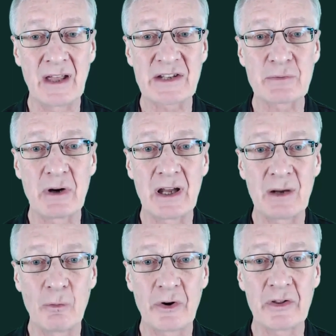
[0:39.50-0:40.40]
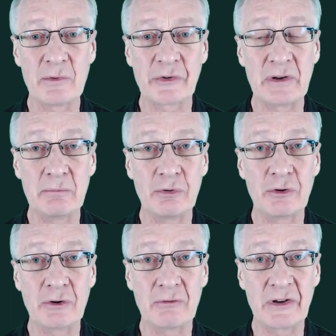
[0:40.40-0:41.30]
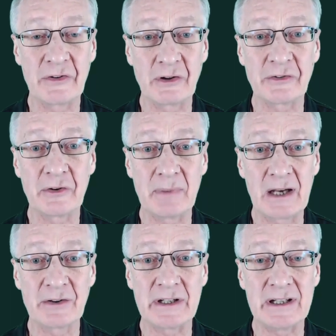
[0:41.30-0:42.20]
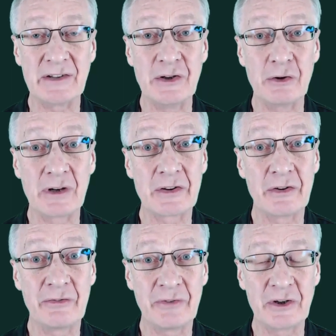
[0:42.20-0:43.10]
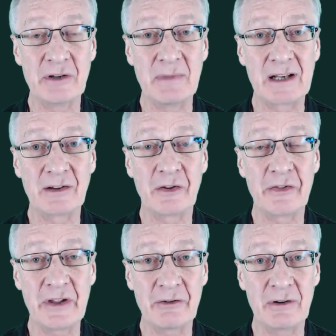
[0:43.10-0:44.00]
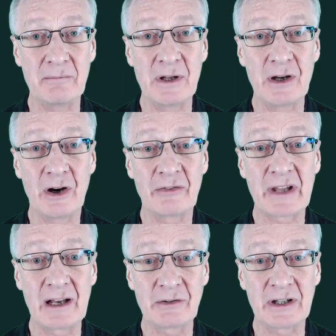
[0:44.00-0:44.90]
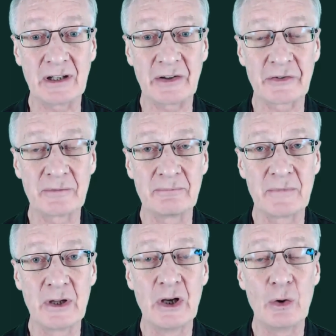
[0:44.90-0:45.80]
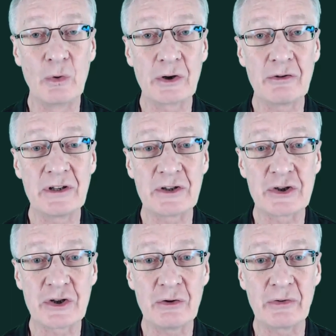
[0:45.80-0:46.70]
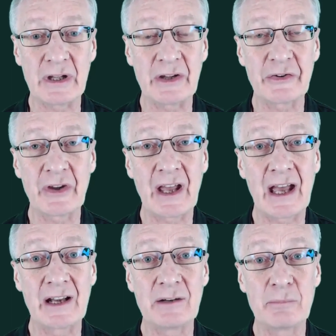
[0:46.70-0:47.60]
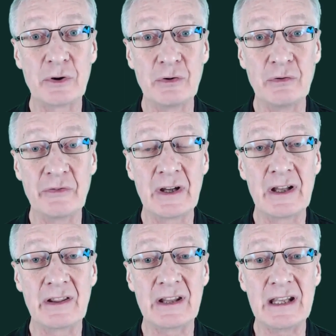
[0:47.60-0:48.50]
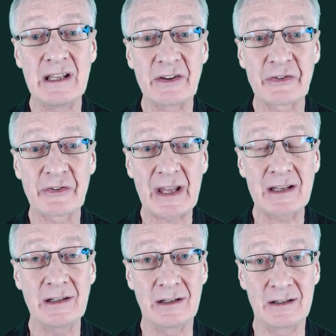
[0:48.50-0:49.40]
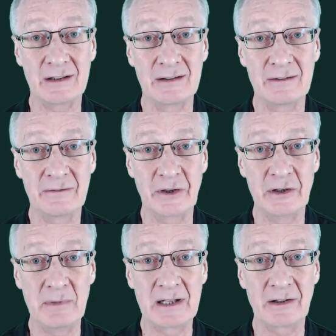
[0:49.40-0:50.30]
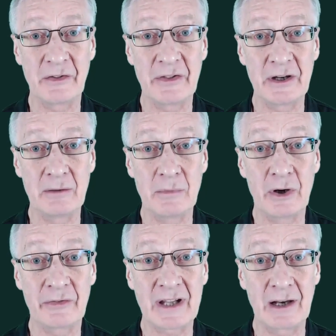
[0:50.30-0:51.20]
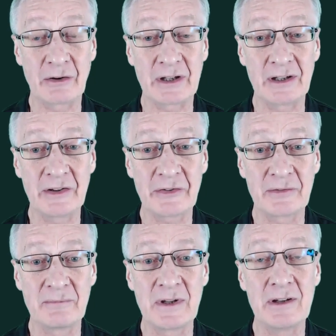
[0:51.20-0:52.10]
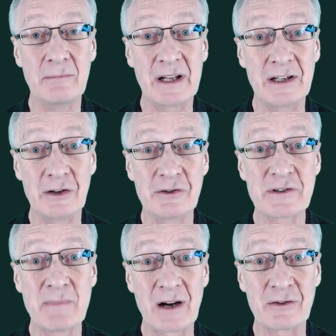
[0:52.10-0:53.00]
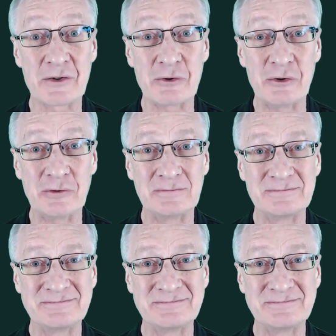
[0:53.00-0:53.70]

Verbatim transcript: That's why one of the most important results about it is known as the fundamental theorem of calculus. We're going to show this and prove the second fundamental theorem of calculus, better known as Barrow's rule.